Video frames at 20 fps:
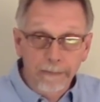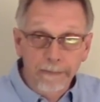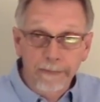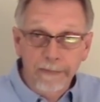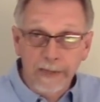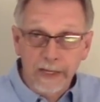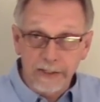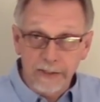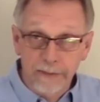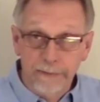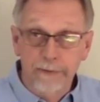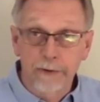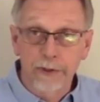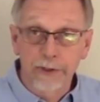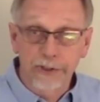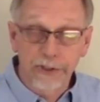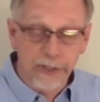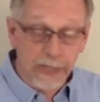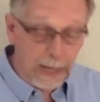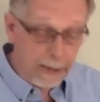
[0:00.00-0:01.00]
That's the
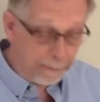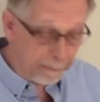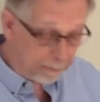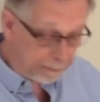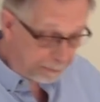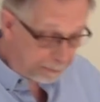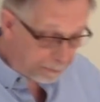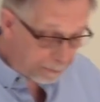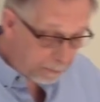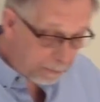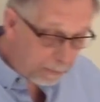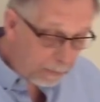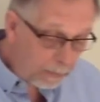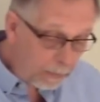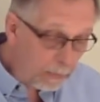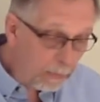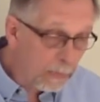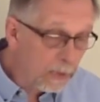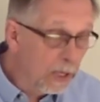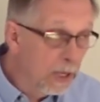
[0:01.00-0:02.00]
first step.
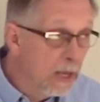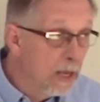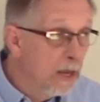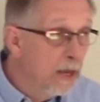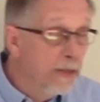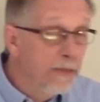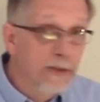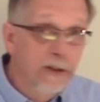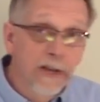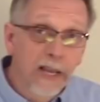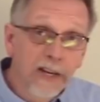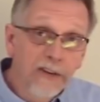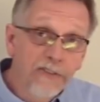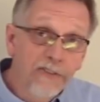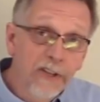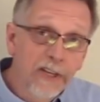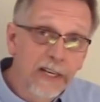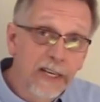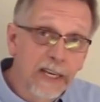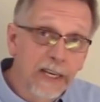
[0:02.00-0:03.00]
The next
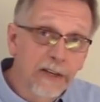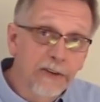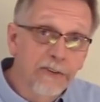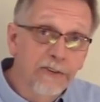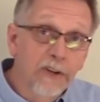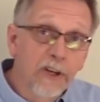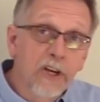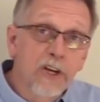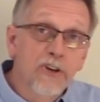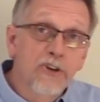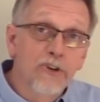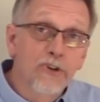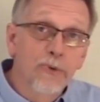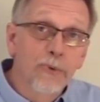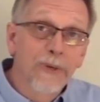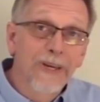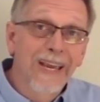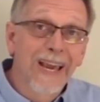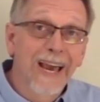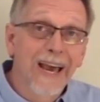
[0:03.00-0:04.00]
thing is, do
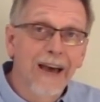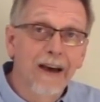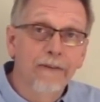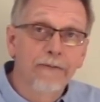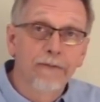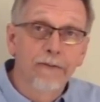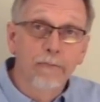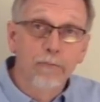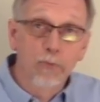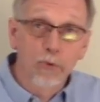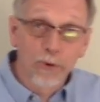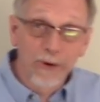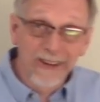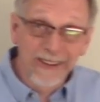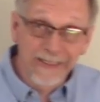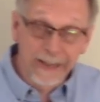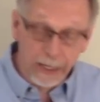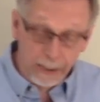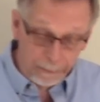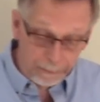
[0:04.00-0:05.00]
we have
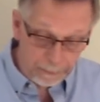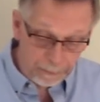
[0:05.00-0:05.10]
breathing?